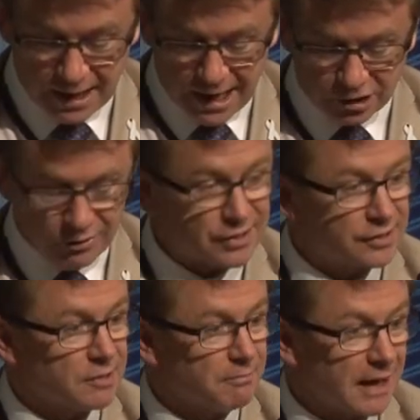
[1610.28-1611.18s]
address
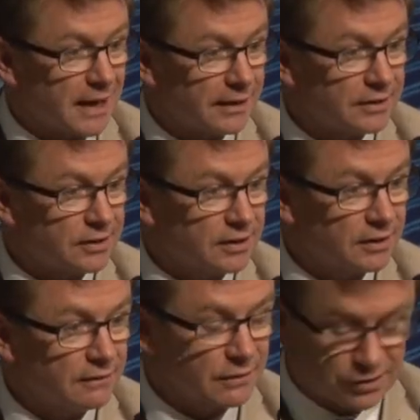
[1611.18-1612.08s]
the demand
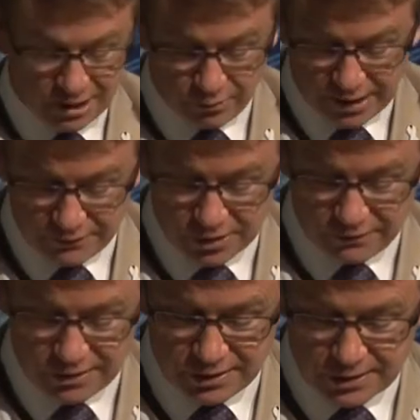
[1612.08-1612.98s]
for CYF
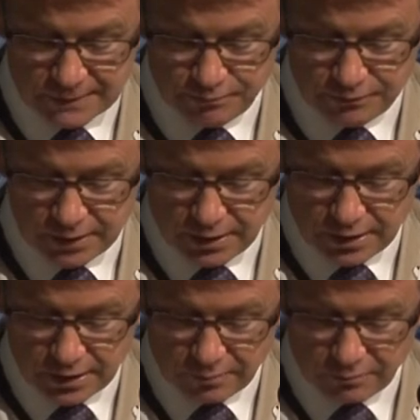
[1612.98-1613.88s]
services,
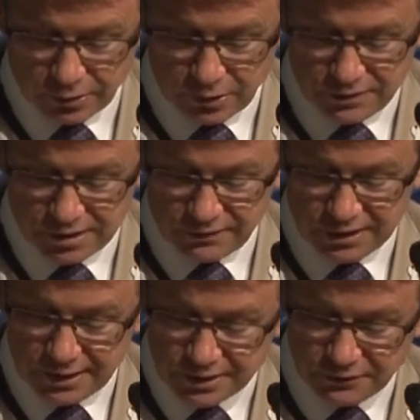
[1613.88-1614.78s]
improve CYF's
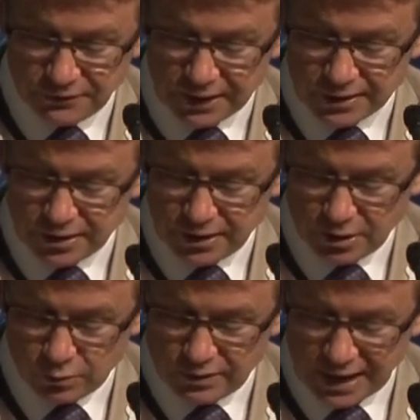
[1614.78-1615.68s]
interface
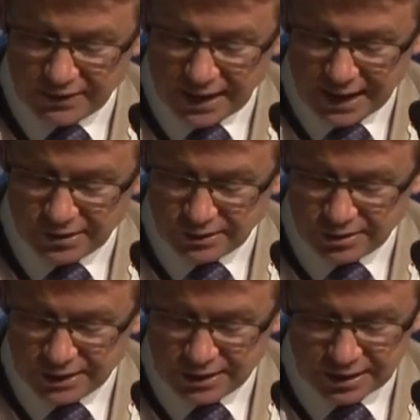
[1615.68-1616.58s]
with other
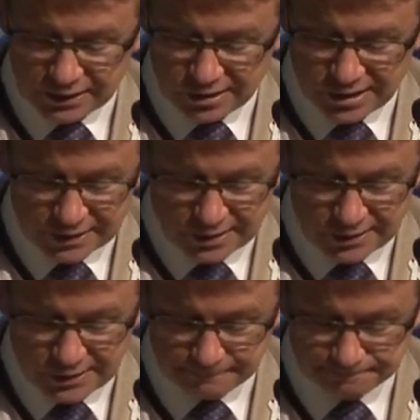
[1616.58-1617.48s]
agencies and
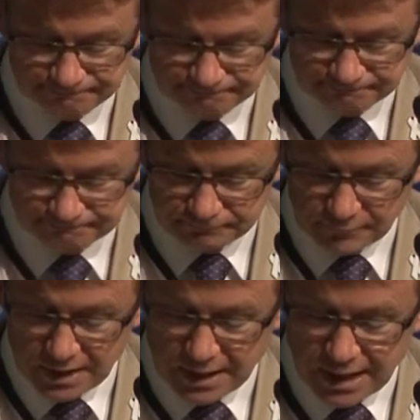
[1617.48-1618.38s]
sectors,
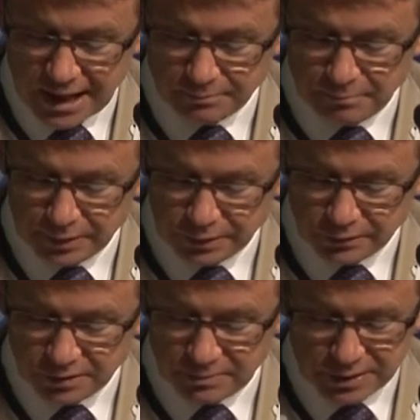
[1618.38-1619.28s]
and
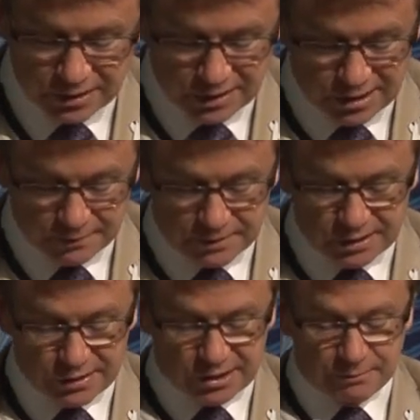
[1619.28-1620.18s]
build business
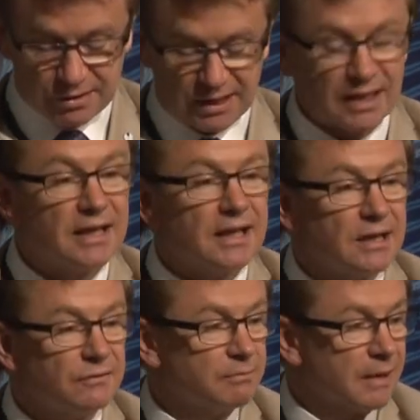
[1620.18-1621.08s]
systems,
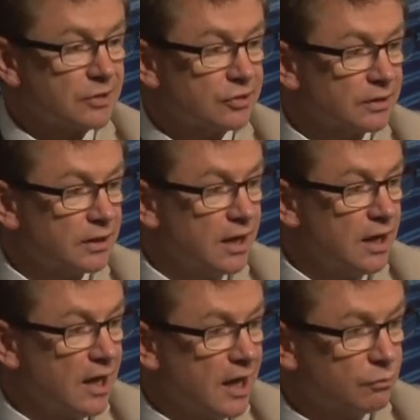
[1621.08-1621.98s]
information,
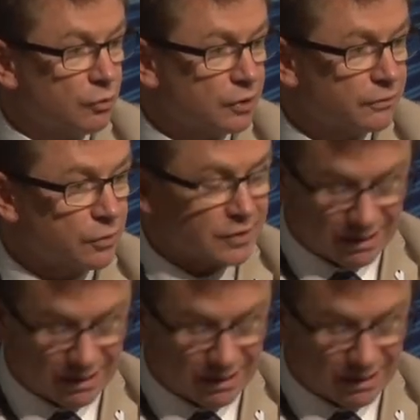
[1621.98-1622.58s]
and workforce